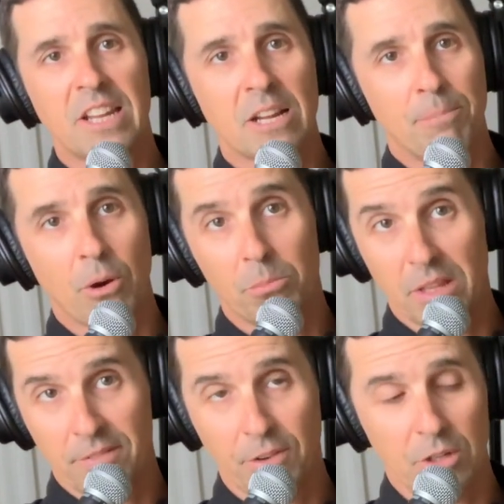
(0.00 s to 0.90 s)
is the second part, would
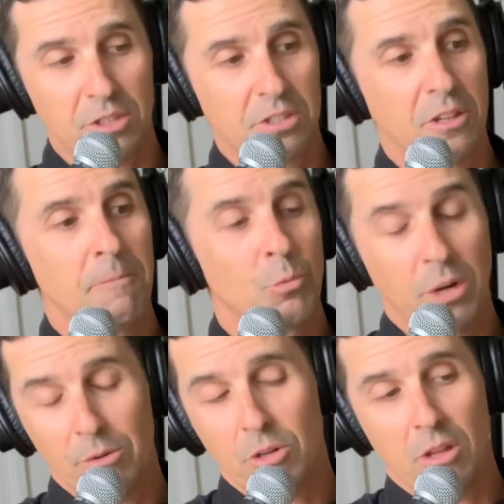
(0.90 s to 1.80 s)
be the verse,
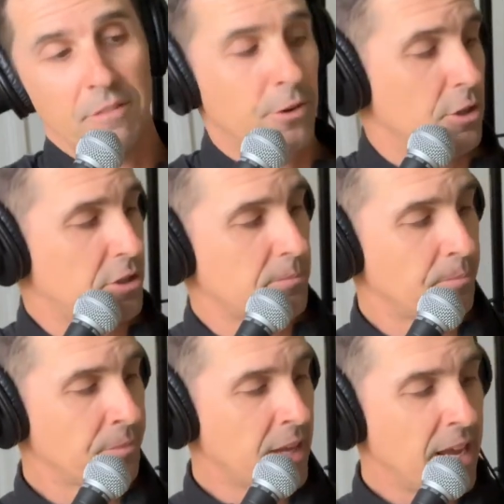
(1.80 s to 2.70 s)
what I would call the verse.
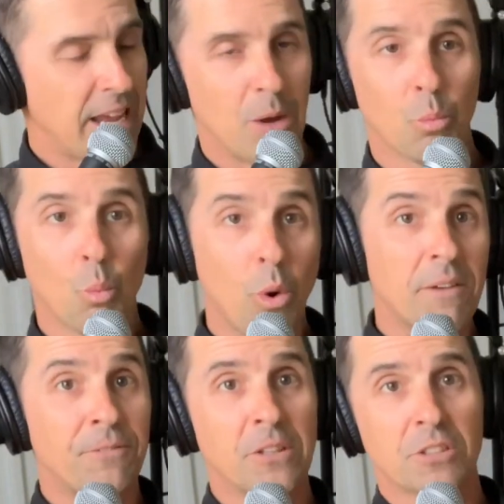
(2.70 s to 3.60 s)
And
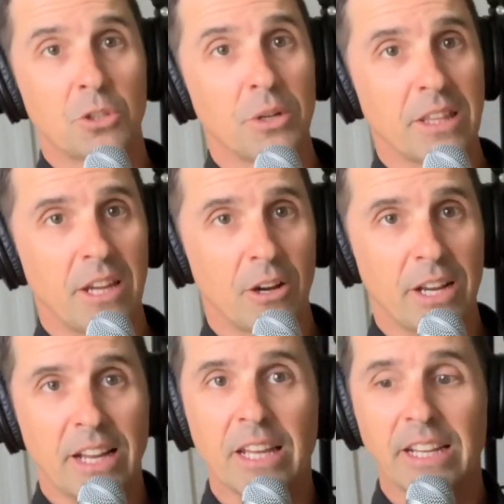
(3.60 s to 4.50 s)
what Phil's doing
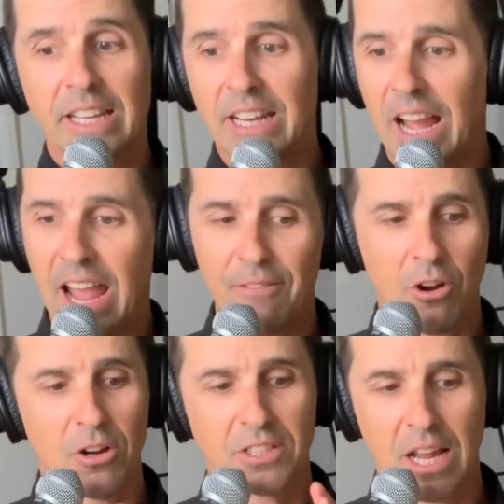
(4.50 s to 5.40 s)
there, and again, I
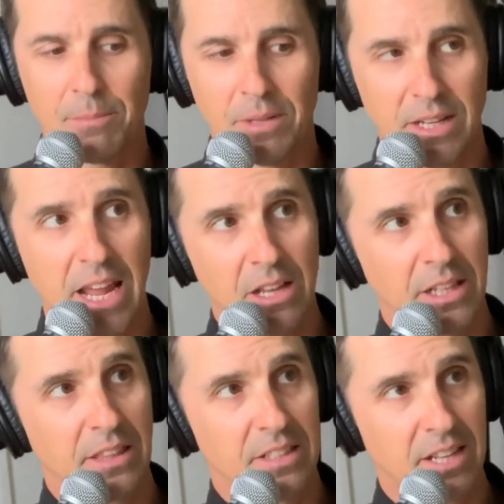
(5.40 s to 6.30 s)
have a hard time
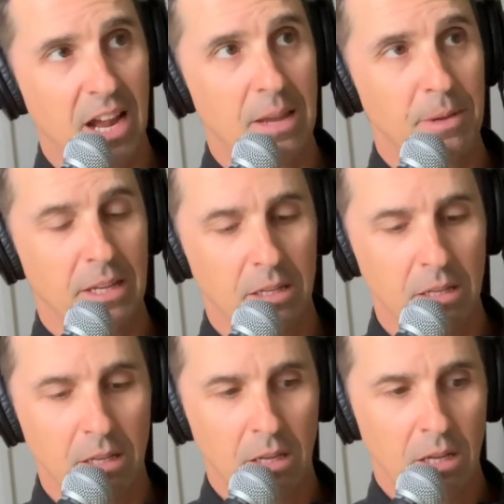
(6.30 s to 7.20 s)
nailing the
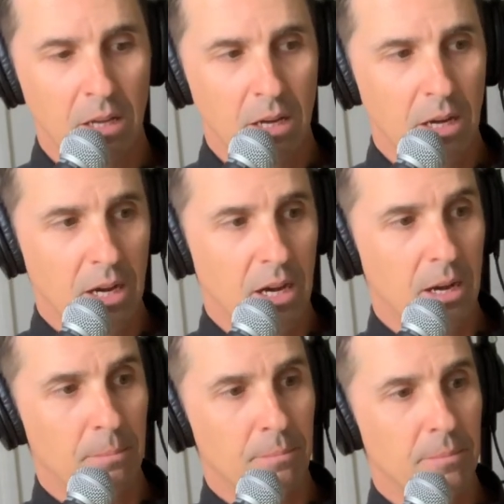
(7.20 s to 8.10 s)
timing.
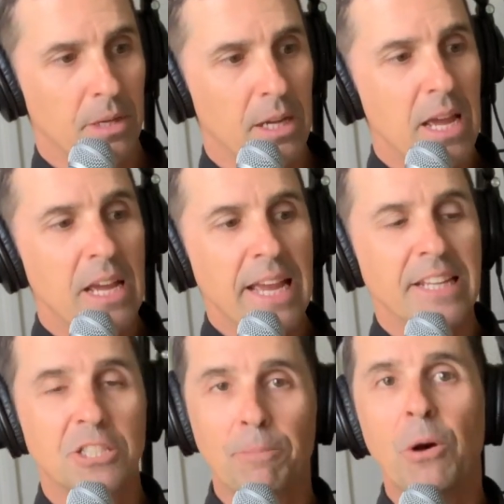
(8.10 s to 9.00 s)
And
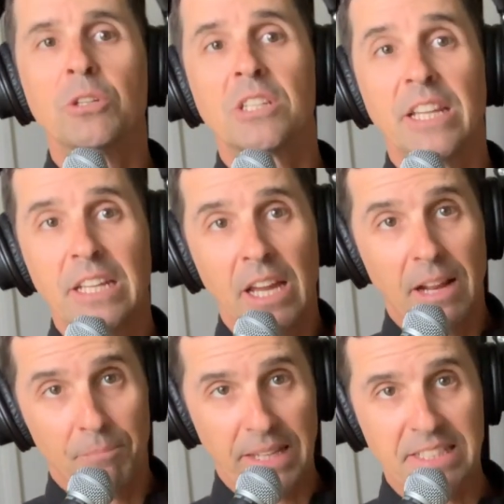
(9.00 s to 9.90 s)
supposedly
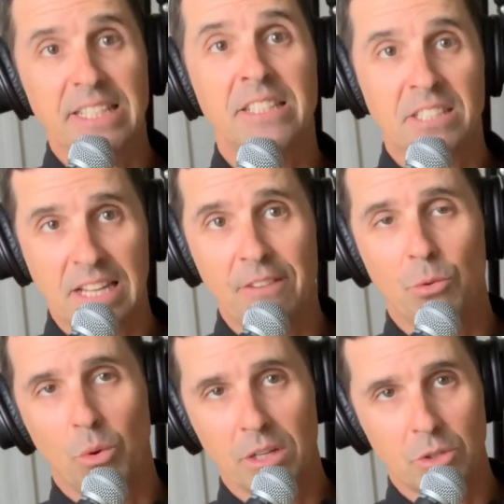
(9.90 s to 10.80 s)
it's in
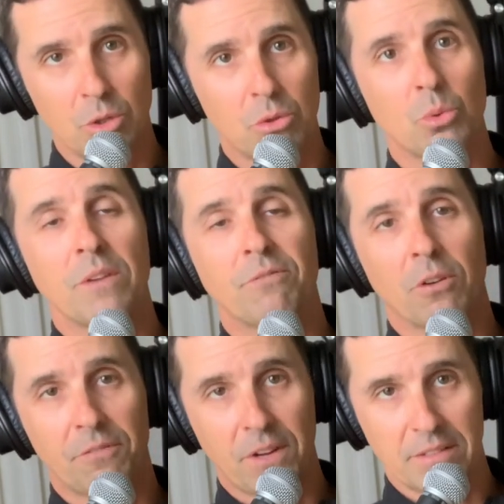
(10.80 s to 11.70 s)
7. 1, 2, 3,
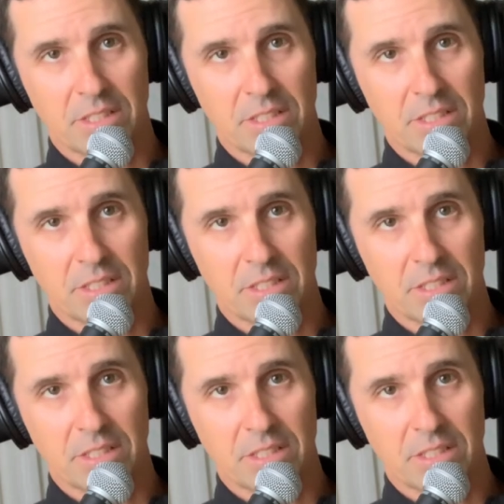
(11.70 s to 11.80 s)
4,